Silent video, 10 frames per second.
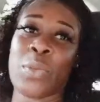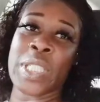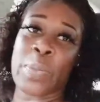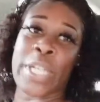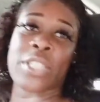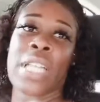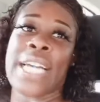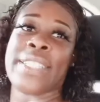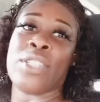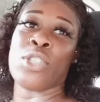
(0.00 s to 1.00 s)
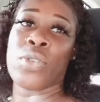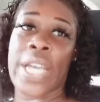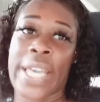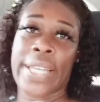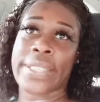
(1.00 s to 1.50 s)
specialize in
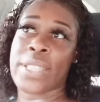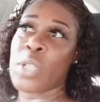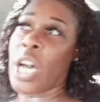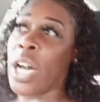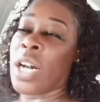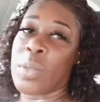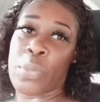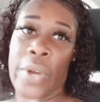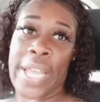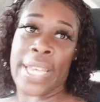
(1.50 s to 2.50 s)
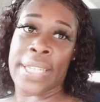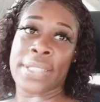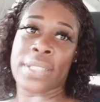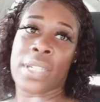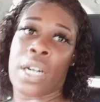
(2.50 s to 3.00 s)
dreads, um,
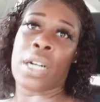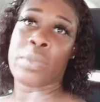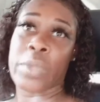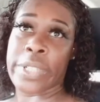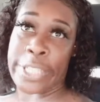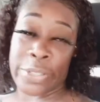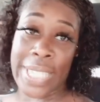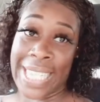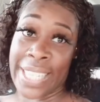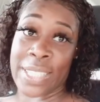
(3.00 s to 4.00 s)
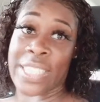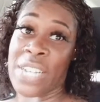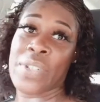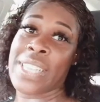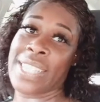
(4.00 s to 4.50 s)
braids, um, little kids,
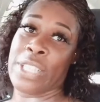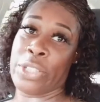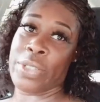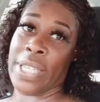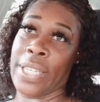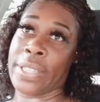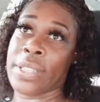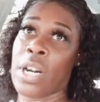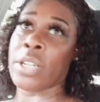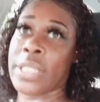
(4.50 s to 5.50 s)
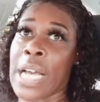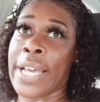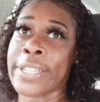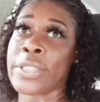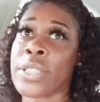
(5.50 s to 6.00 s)
definitely little kids, all
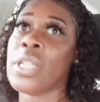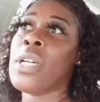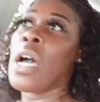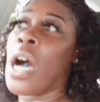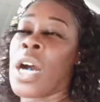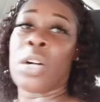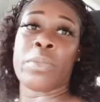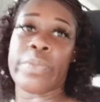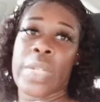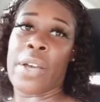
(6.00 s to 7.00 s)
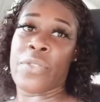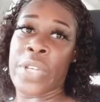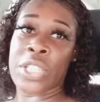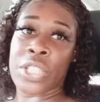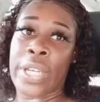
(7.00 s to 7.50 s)
styles. Um,
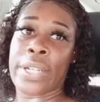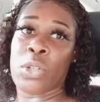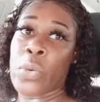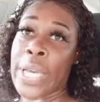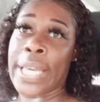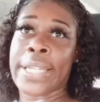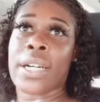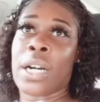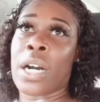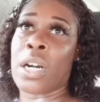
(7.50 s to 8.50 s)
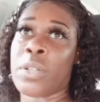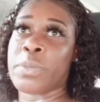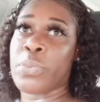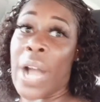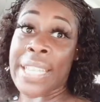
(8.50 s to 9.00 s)
efficient, quick, um,
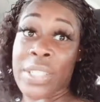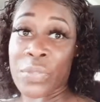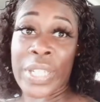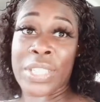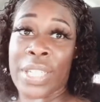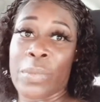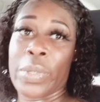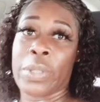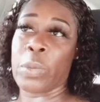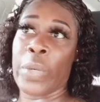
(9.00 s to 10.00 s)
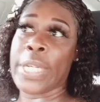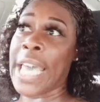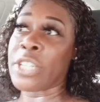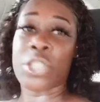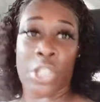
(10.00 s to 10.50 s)
price efficient. We, we,
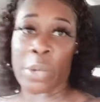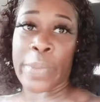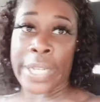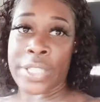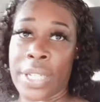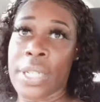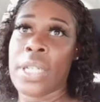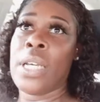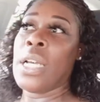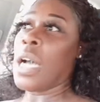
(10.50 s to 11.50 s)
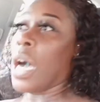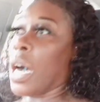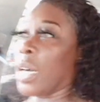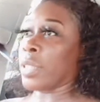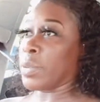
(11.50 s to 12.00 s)
cater to your budget.
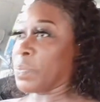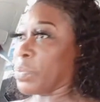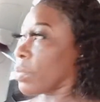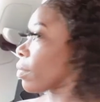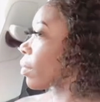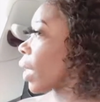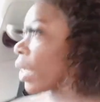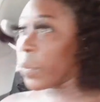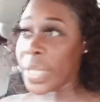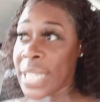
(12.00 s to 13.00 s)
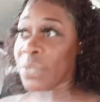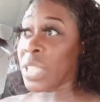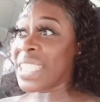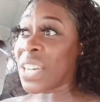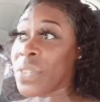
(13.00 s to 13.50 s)
Um, and we
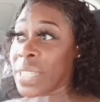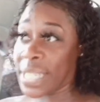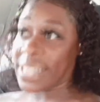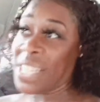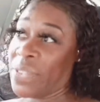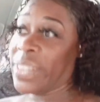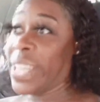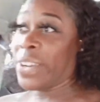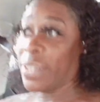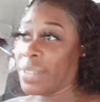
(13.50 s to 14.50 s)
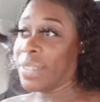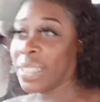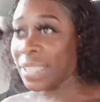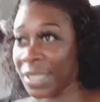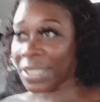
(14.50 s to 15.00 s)
definitely, definitely love in there.
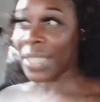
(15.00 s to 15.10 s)
Nice,